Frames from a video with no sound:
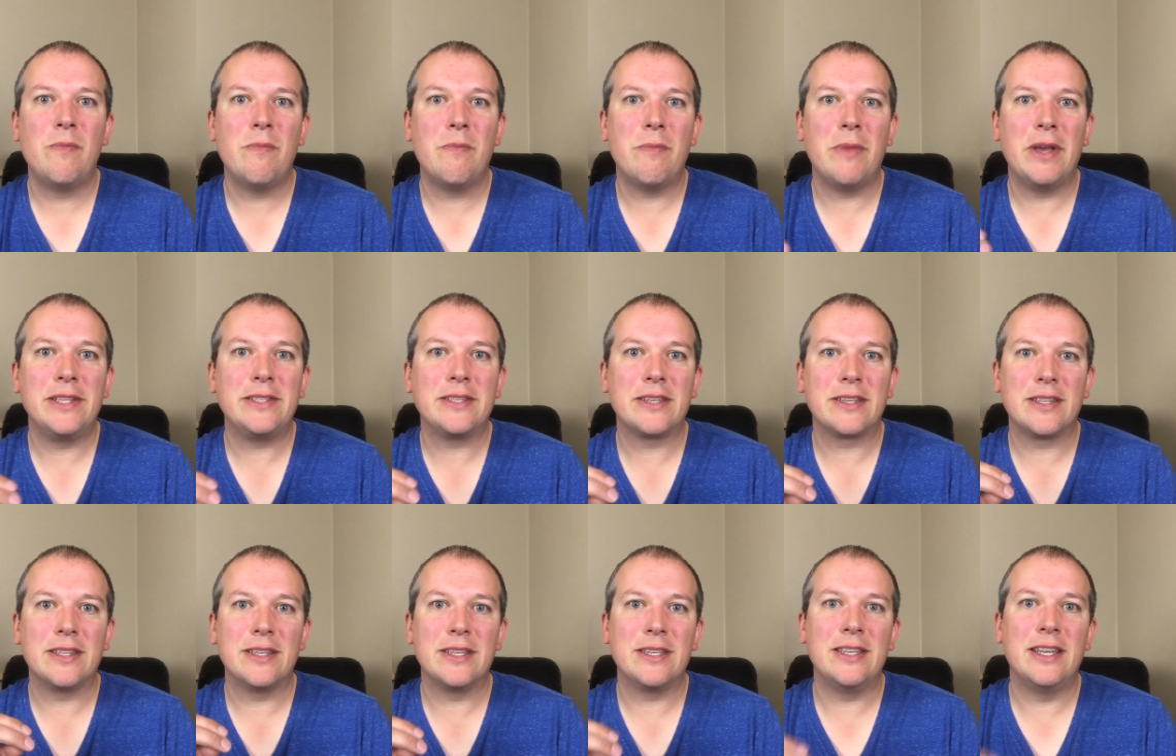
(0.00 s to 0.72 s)

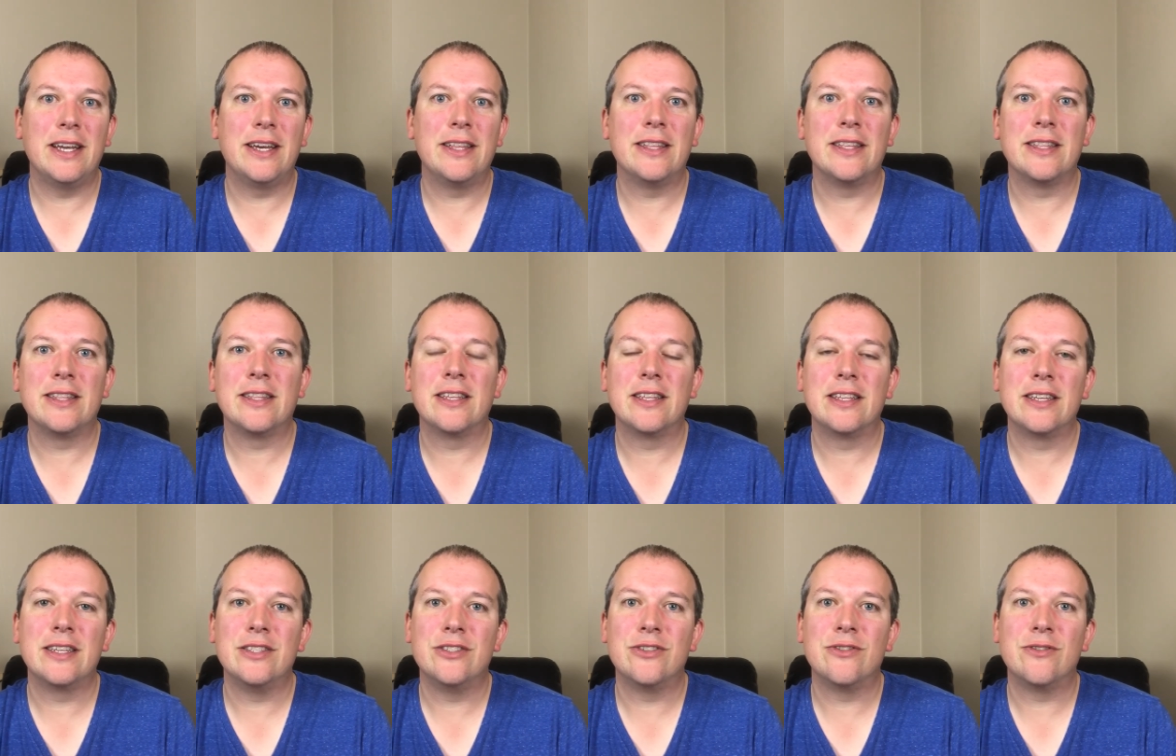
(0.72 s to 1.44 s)
Basically, now that the
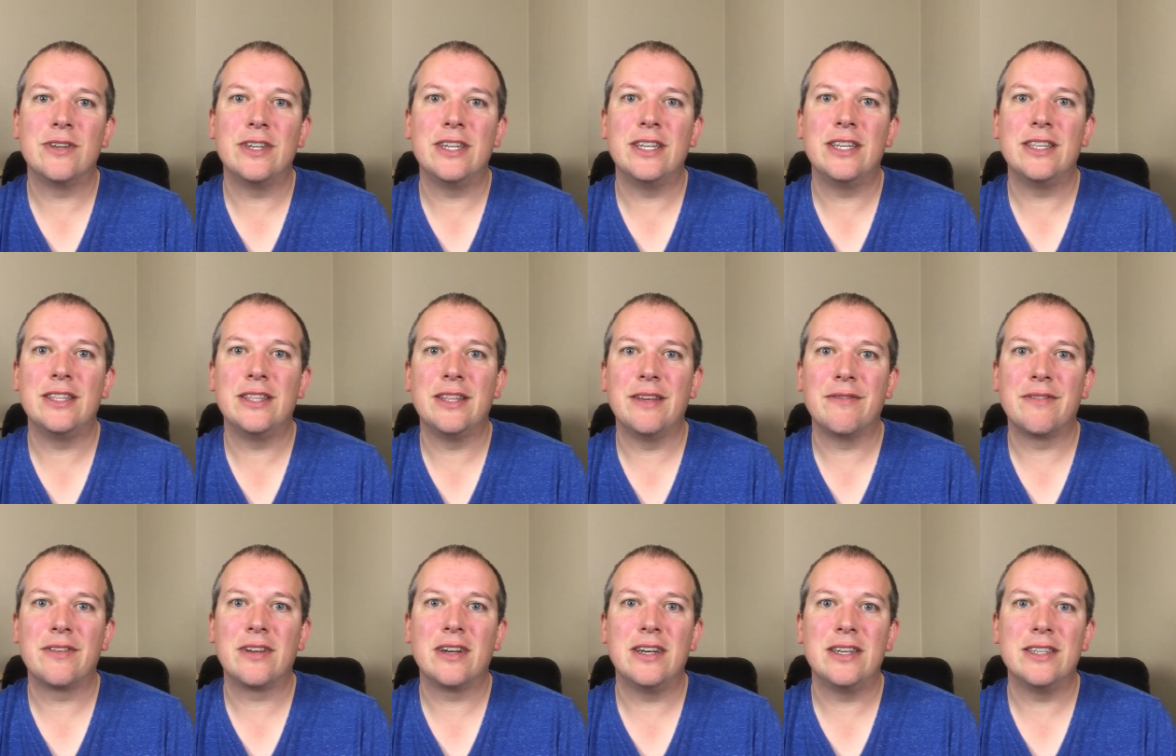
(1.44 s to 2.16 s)
leads are in and
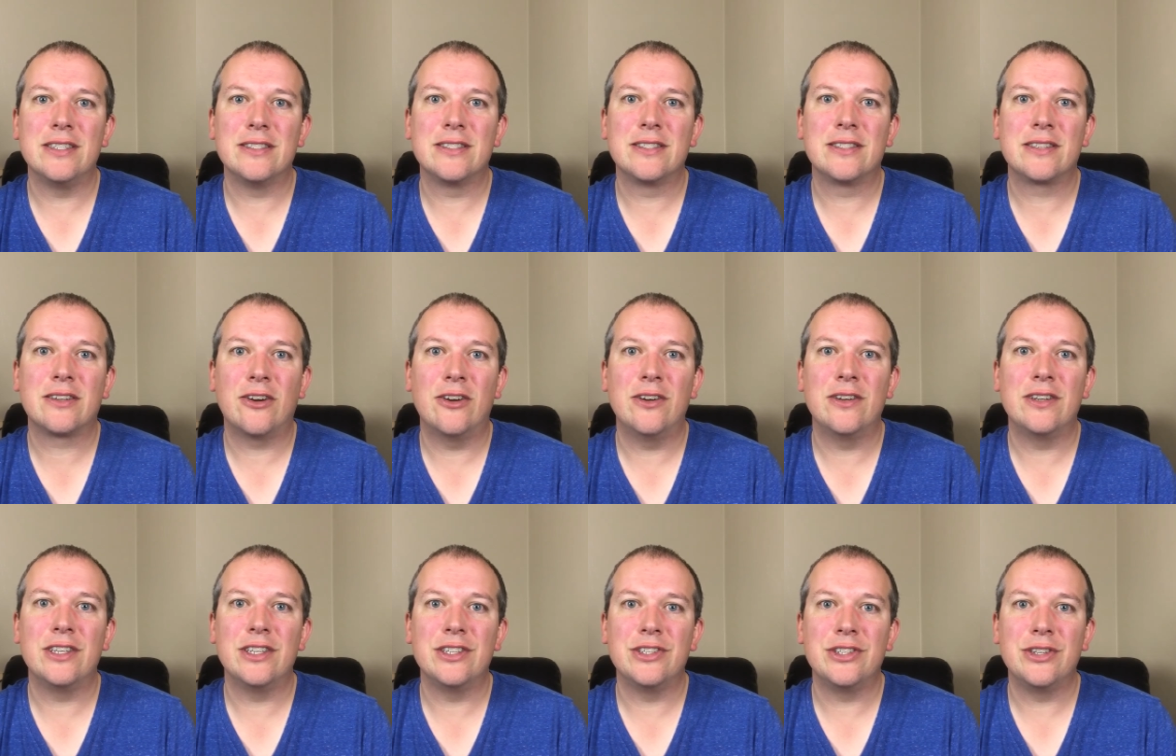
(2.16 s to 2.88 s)
they've caused
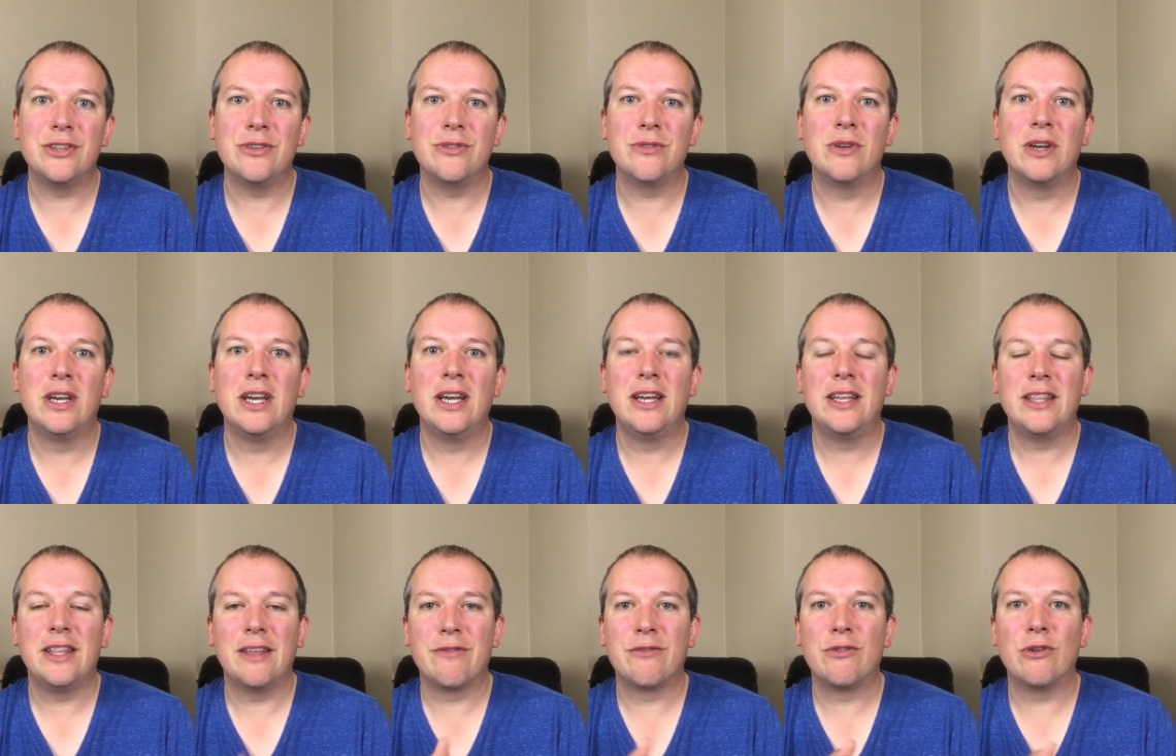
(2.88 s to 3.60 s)
scar tissue,
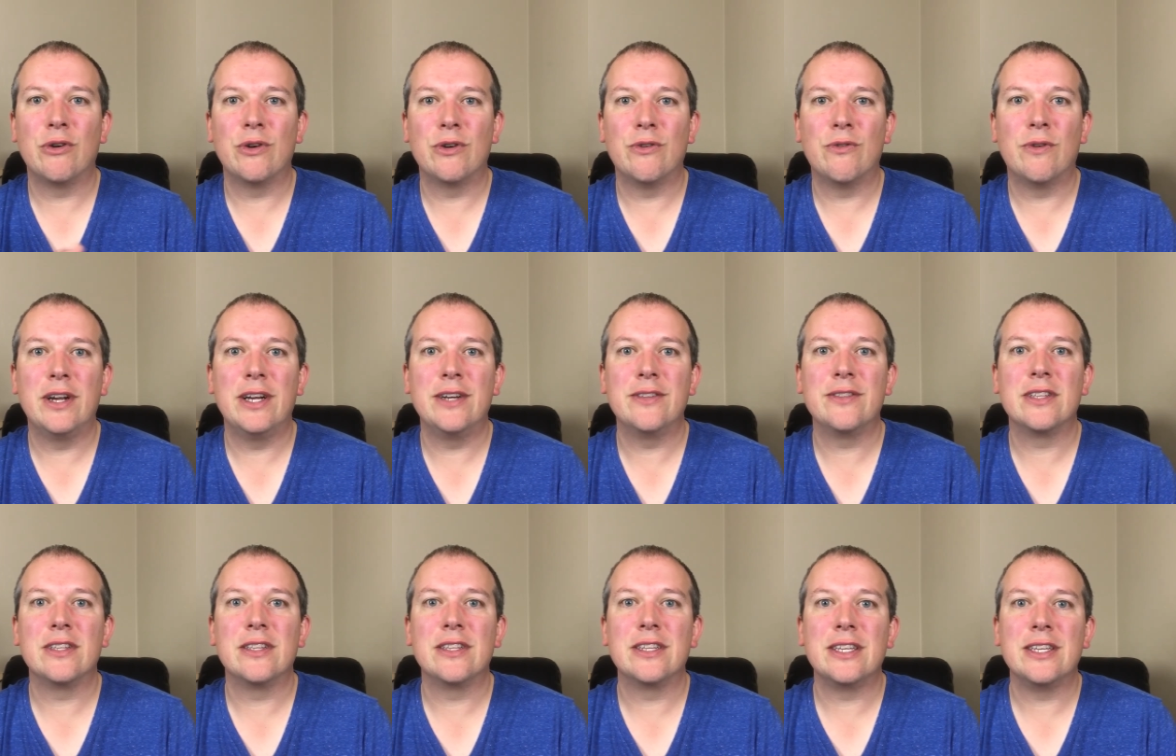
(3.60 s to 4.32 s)
they've grown
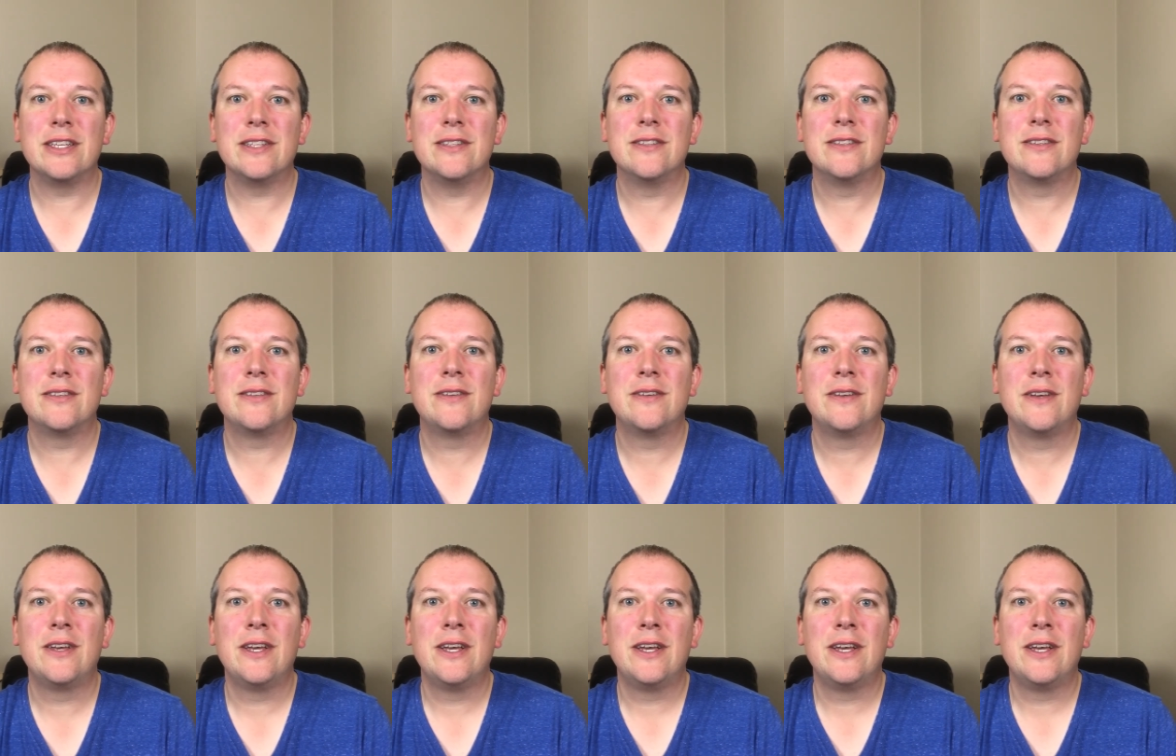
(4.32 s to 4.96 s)
around the leads.